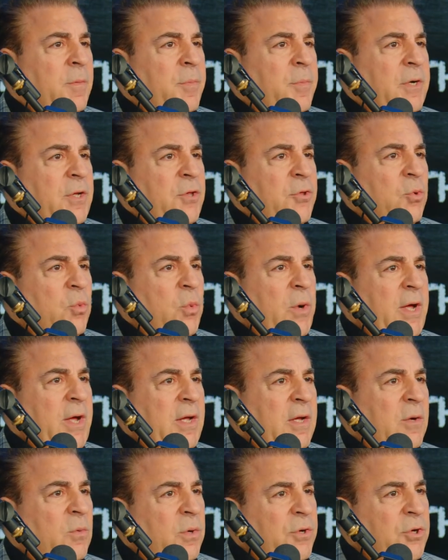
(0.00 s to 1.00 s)
But either
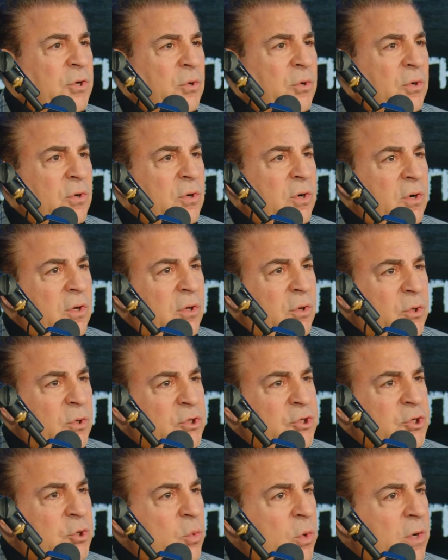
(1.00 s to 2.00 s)
way, when you're
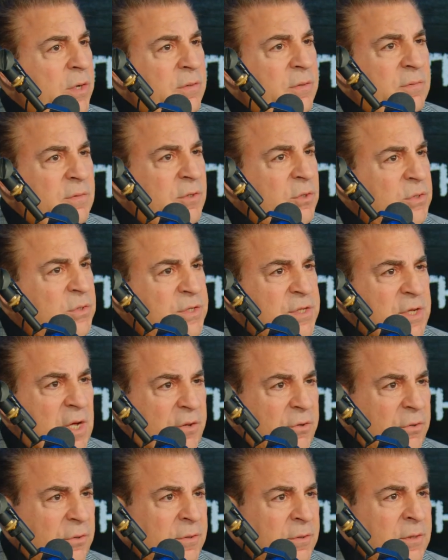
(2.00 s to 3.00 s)
allergic to one, use the
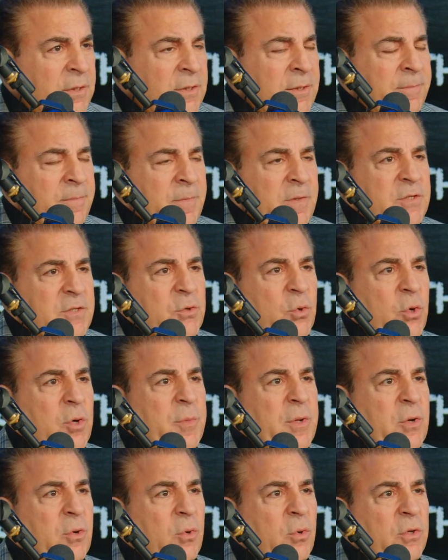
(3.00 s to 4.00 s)
other. Soy
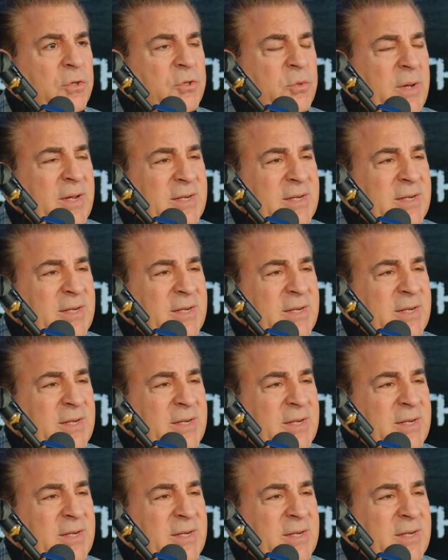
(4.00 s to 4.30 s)
milk also